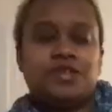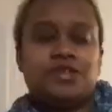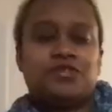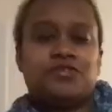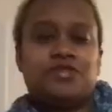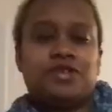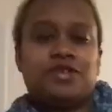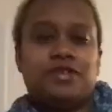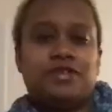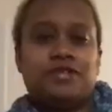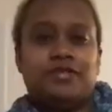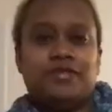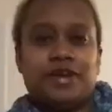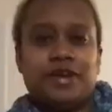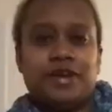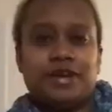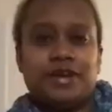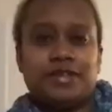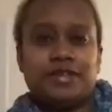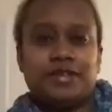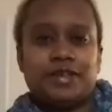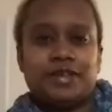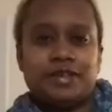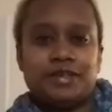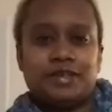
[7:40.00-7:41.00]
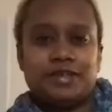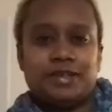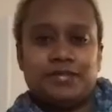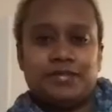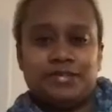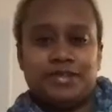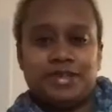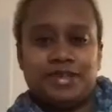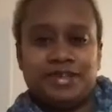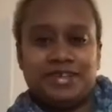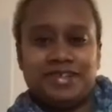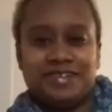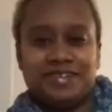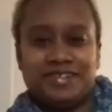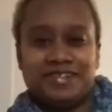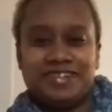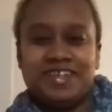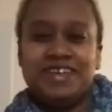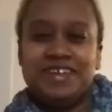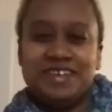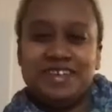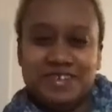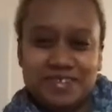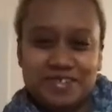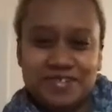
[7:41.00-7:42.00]
great advice, and that's something.
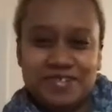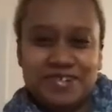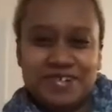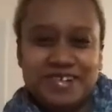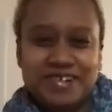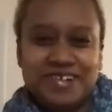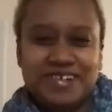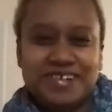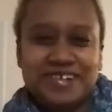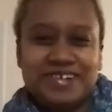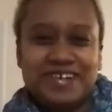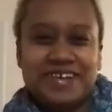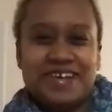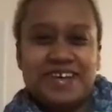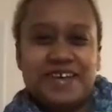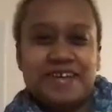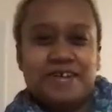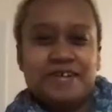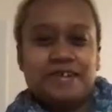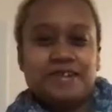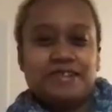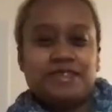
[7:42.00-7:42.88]
Thank you. That's